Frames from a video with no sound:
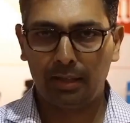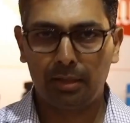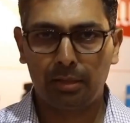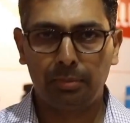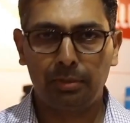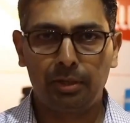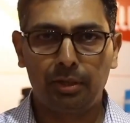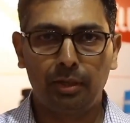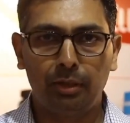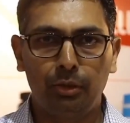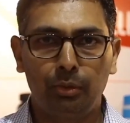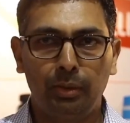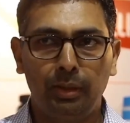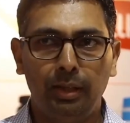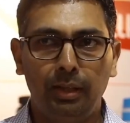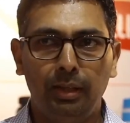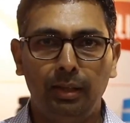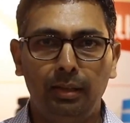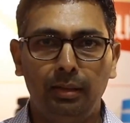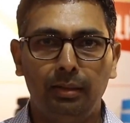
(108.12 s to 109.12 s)
exhibition
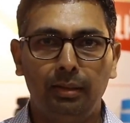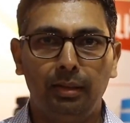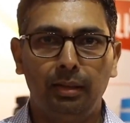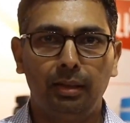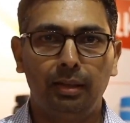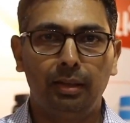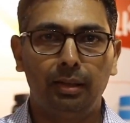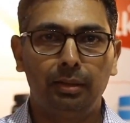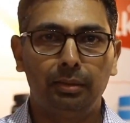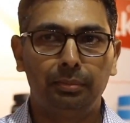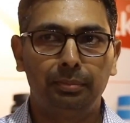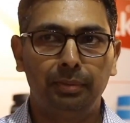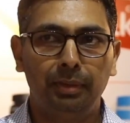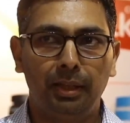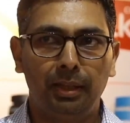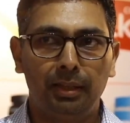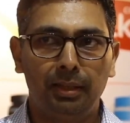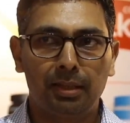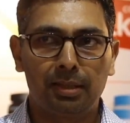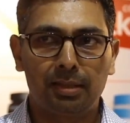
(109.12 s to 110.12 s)
today, uh,
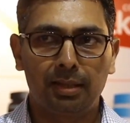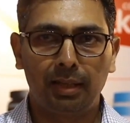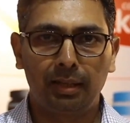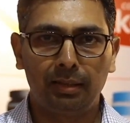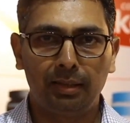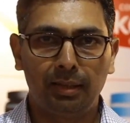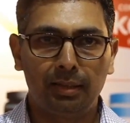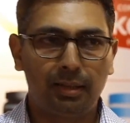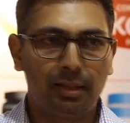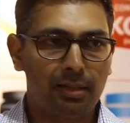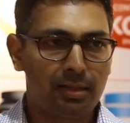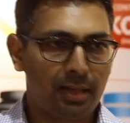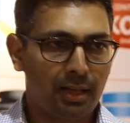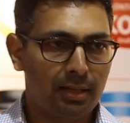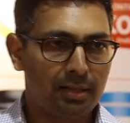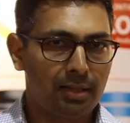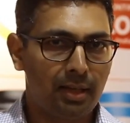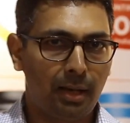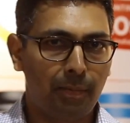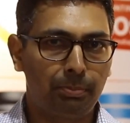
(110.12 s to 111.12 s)
we understand that this
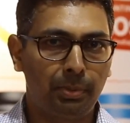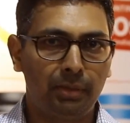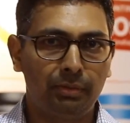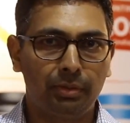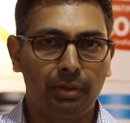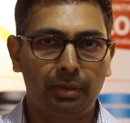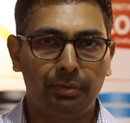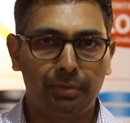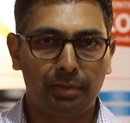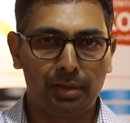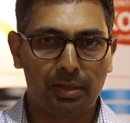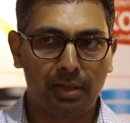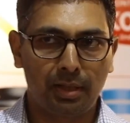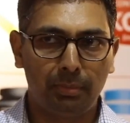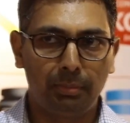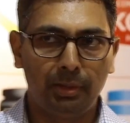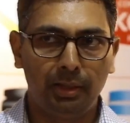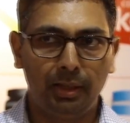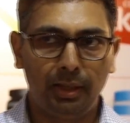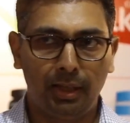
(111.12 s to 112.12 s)
has happened for the first
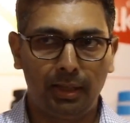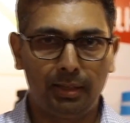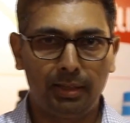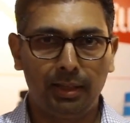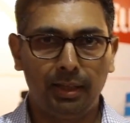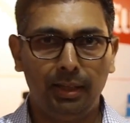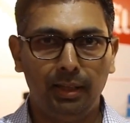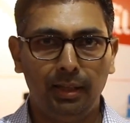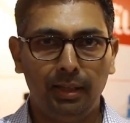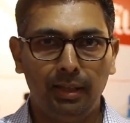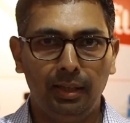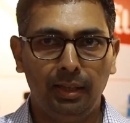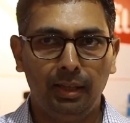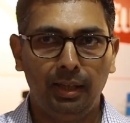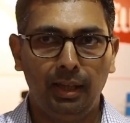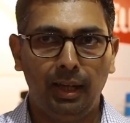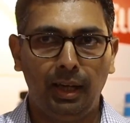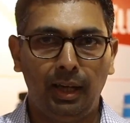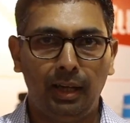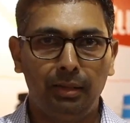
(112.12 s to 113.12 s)
time in the country
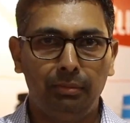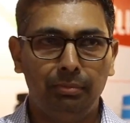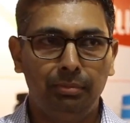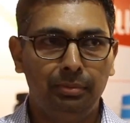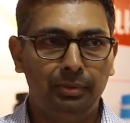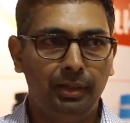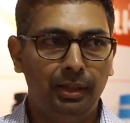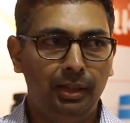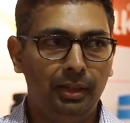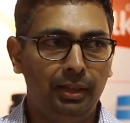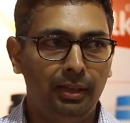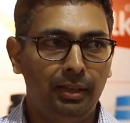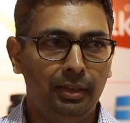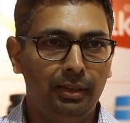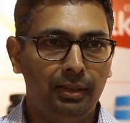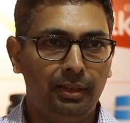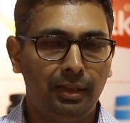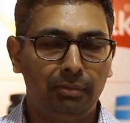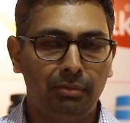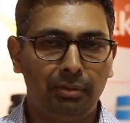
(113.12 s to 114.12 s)
and
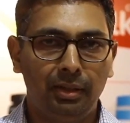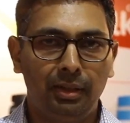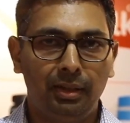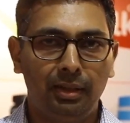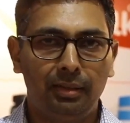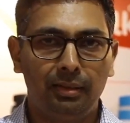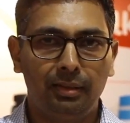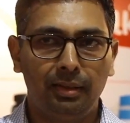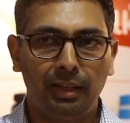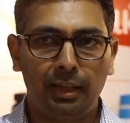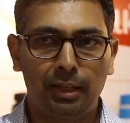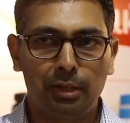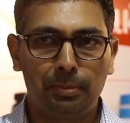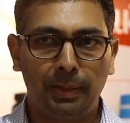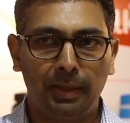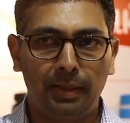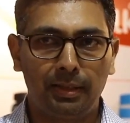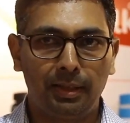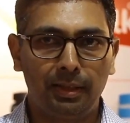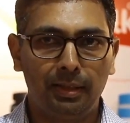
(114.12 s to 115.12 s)
we never
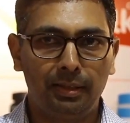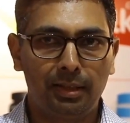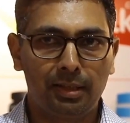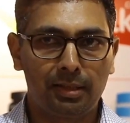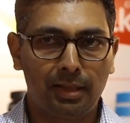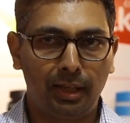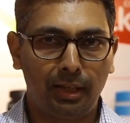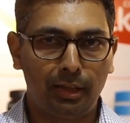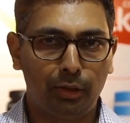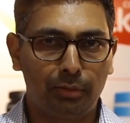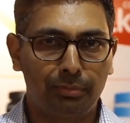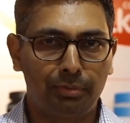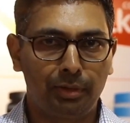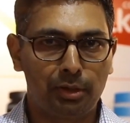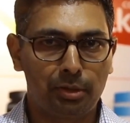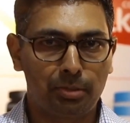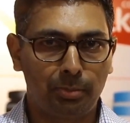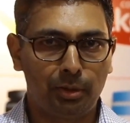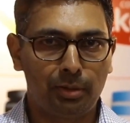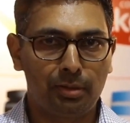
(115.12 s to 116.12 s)
expected this kind of
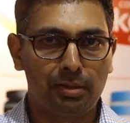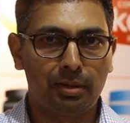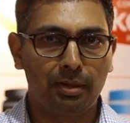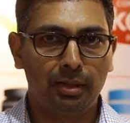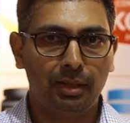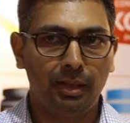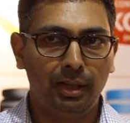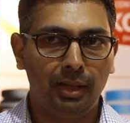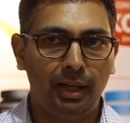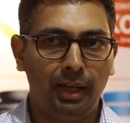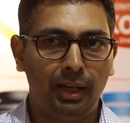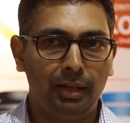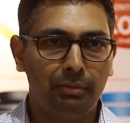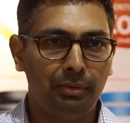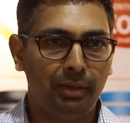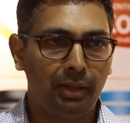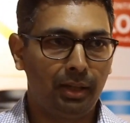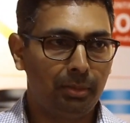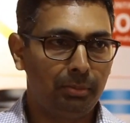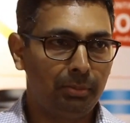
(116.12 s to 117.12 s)
response and
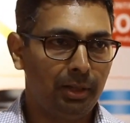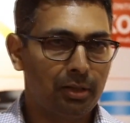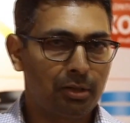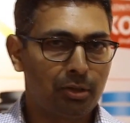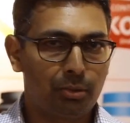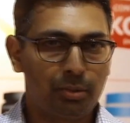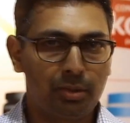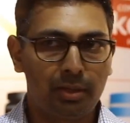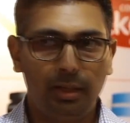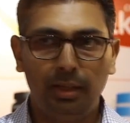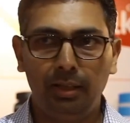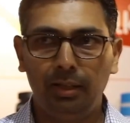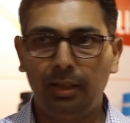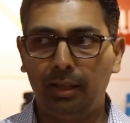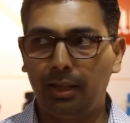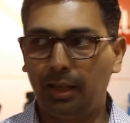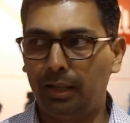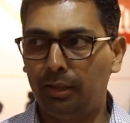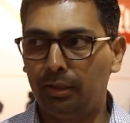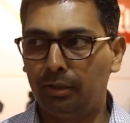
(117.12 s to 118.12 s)
we are amazed to see the
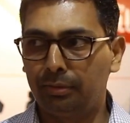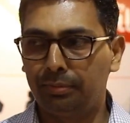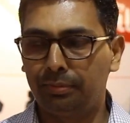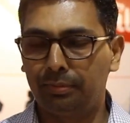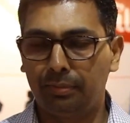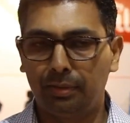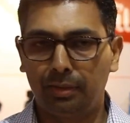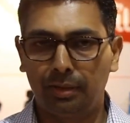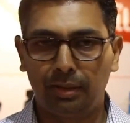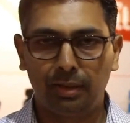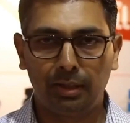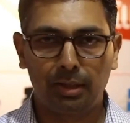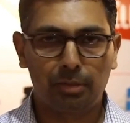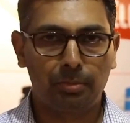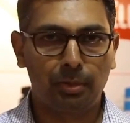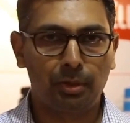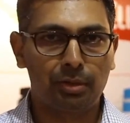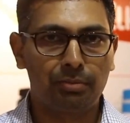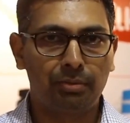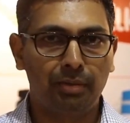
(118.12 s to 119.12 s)
kind of uh,
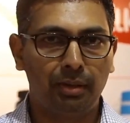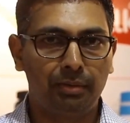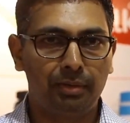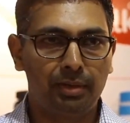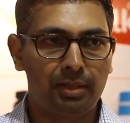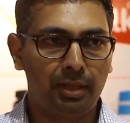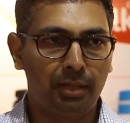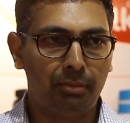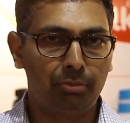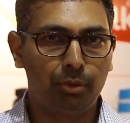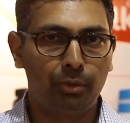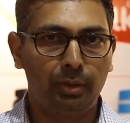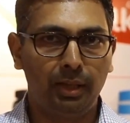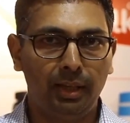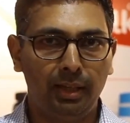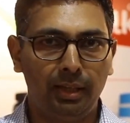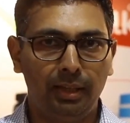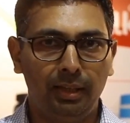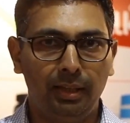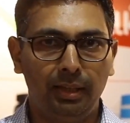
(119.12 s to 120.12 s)
response we have received
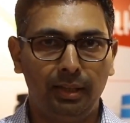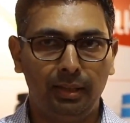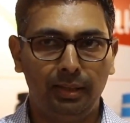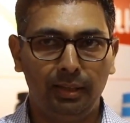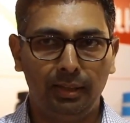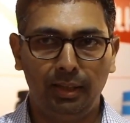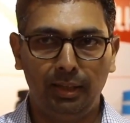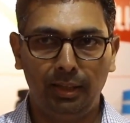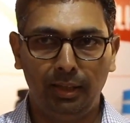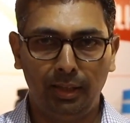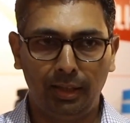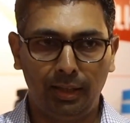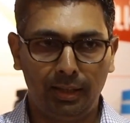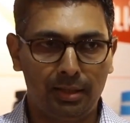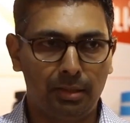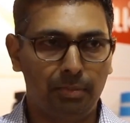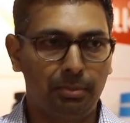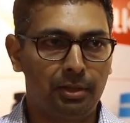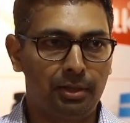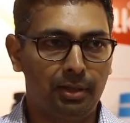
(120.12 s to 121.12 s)
today in the
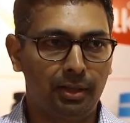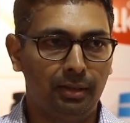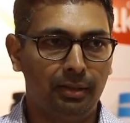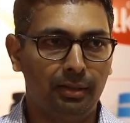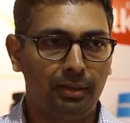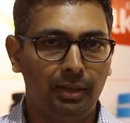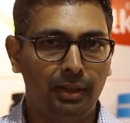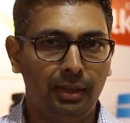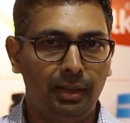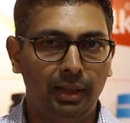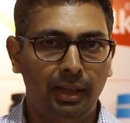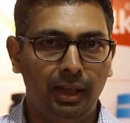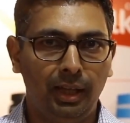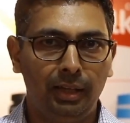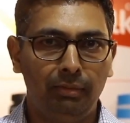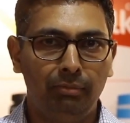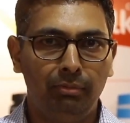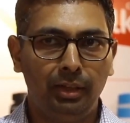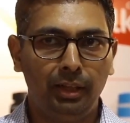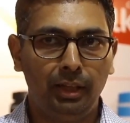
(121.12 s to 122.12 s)
exhibition
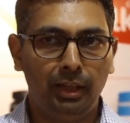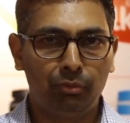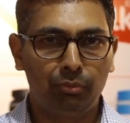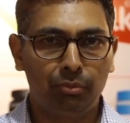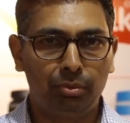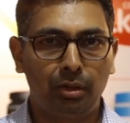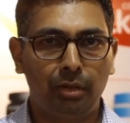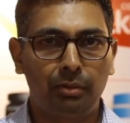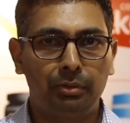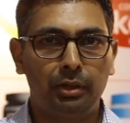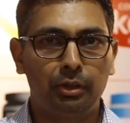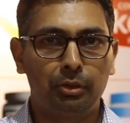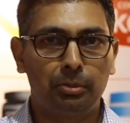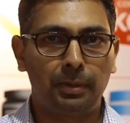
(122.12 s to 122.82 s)
and we look forward